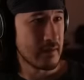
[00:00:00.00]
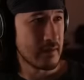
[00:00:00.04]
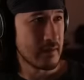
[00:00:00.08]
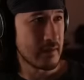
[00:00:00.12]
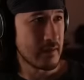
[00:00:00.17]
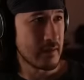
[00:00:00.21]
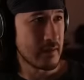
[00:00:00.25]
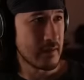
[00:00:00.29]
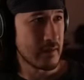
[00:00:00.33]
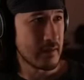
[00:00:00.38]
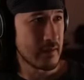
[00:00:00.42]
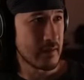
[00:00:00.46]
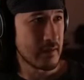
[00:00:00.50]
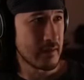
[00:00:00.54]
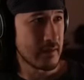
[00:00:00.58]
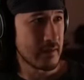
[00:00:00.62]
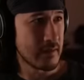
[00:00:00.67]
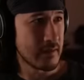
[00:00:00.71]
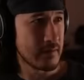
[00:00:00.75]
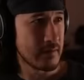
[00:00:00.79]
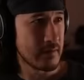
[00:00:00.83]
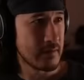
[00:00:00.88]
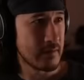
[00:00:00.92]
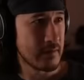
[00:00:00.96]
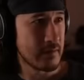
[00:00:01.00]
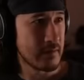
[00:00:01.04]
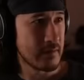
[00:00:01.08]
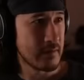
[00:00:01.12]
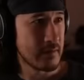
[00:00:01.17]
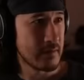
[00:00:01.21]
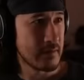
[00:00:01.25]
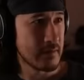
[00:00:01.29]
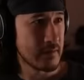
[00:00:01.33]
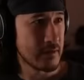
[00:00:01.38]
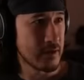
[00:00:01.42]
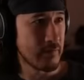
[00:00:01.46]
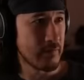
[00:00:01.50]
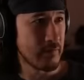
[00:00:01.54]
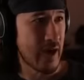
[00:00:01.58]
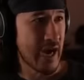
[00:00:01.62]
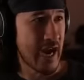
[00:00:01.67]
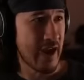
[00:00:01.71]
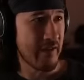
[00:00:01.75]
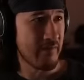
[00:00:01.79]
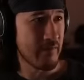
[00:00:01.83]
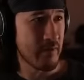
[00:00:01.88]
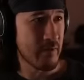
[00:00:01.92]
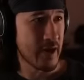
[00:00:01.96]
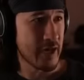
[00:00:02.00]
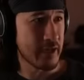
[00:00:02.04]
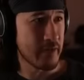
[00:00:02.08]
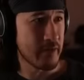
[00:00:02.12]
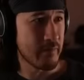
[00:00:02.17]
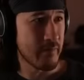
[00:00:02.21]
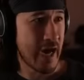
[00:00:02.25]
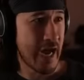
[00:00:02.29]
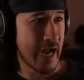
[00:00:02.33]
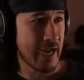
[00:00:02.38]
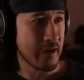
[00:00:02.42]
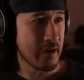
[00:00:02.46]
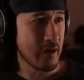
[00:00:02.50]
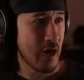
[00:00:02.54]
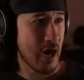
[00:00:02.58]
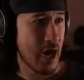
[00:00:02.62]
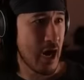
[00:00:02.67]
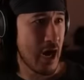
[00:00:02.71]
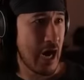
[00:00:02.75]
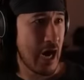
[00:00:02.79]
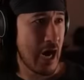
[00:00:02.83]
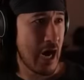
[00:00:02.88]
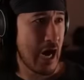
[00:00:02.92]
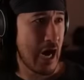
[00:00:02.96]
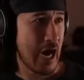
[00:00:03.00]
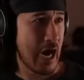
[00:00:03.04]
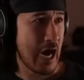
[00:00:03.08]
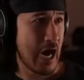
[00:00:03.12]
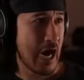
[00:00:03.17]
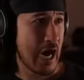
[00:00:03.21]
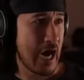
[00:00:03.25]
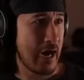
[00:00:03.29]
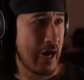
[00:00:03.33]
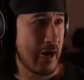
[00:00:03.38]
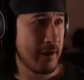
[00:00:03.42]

Uh, goodbye, everybody. Goodbye. Oh!